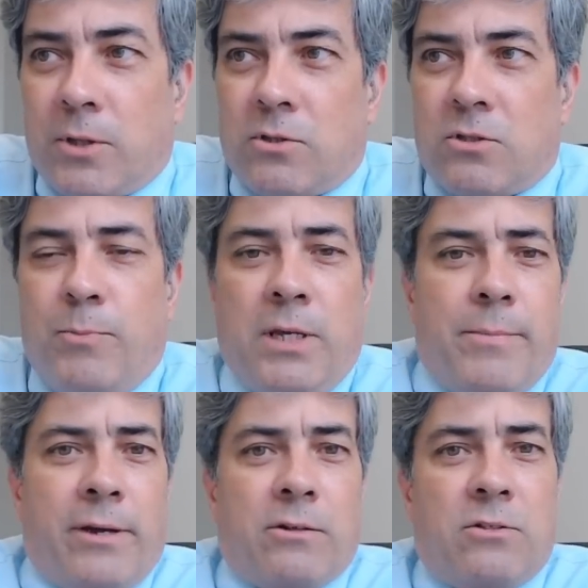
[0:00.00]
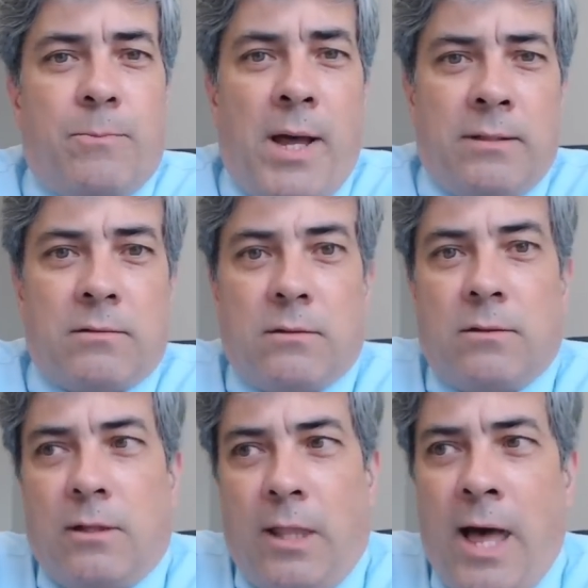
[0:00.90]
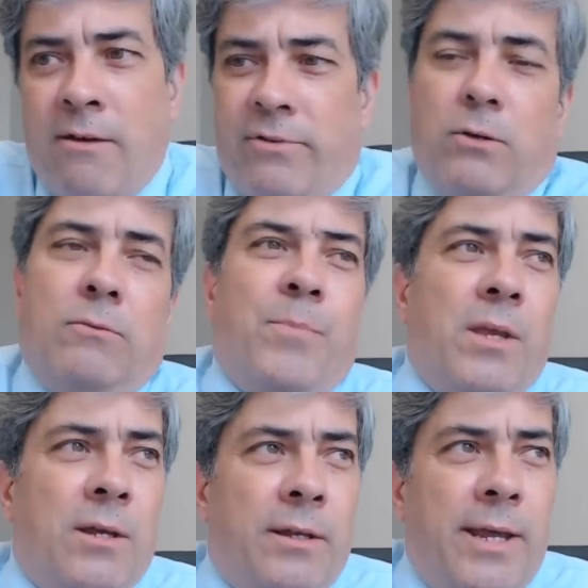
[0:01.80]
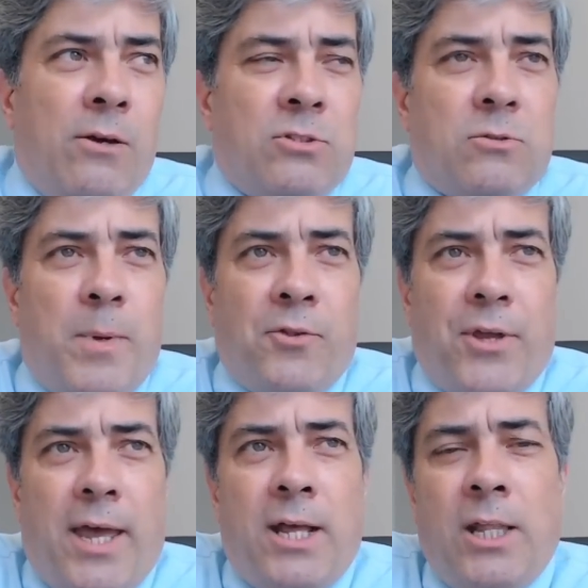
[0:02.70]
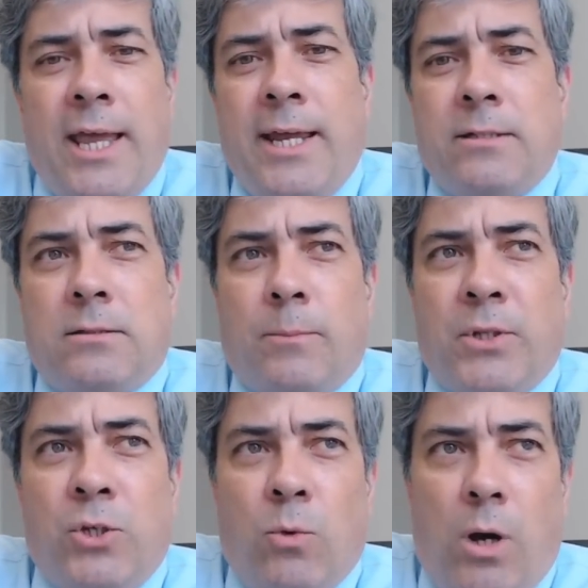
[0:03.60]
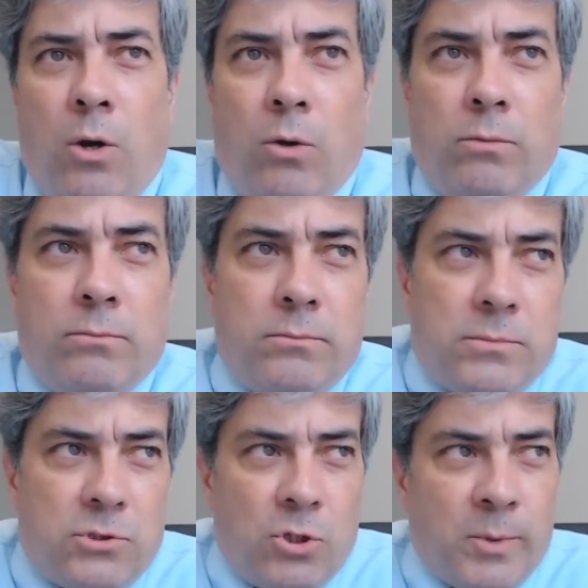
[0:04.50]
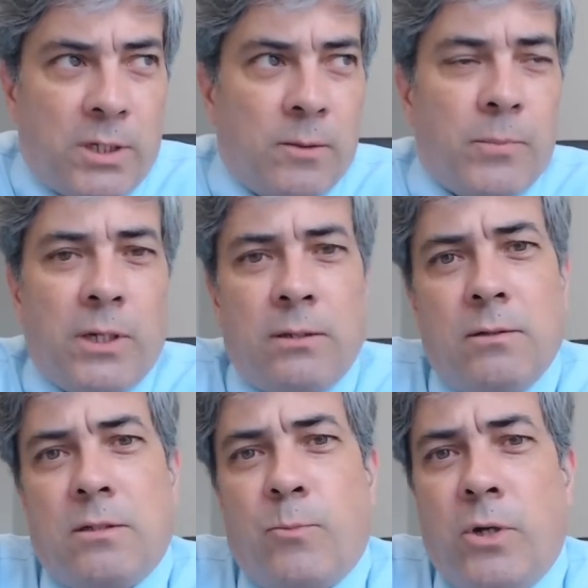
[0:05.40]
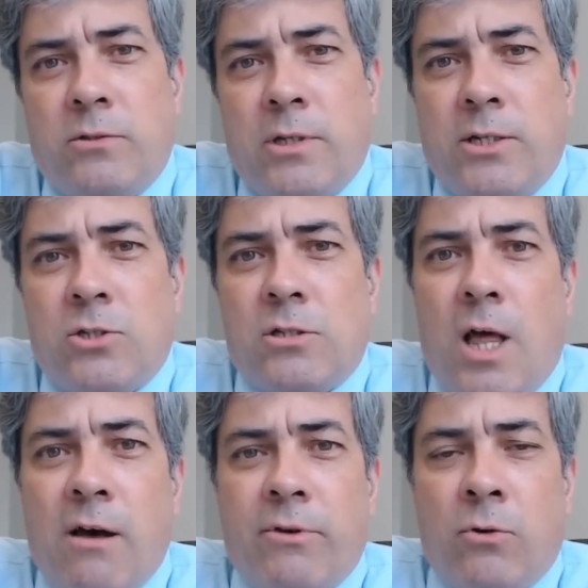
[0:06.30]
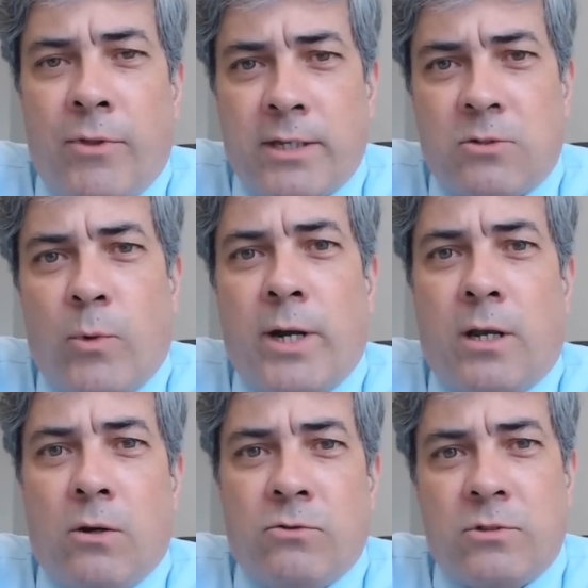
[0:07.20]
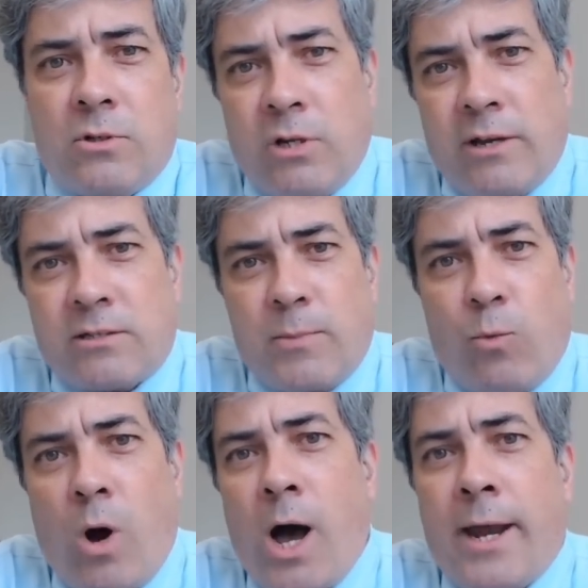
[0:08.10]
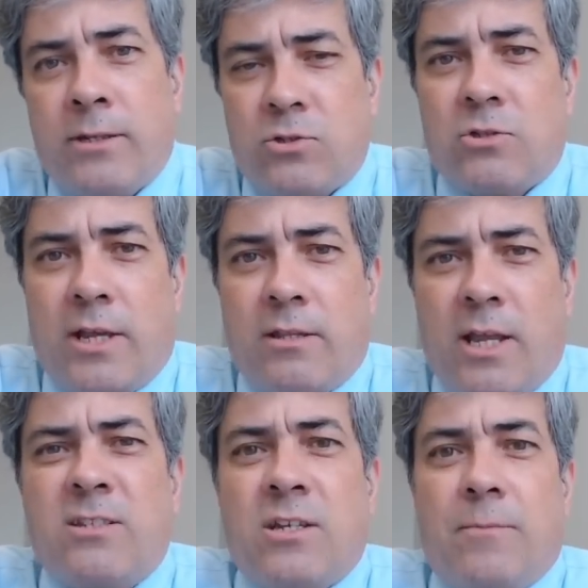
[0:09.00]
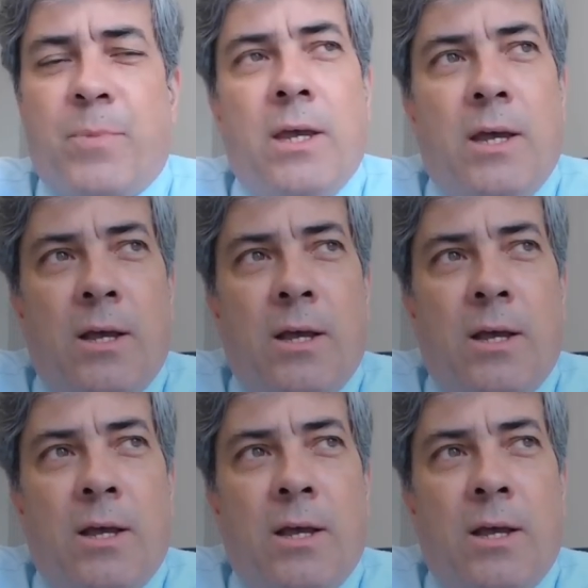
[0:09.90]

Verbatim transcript: But speak about our sponsor, Lawo. Now, it's spelled L A W O. It's a German company. Its pronunciation is Lawo. That's the way it goes. Don't ask me why. It's just that. That's it.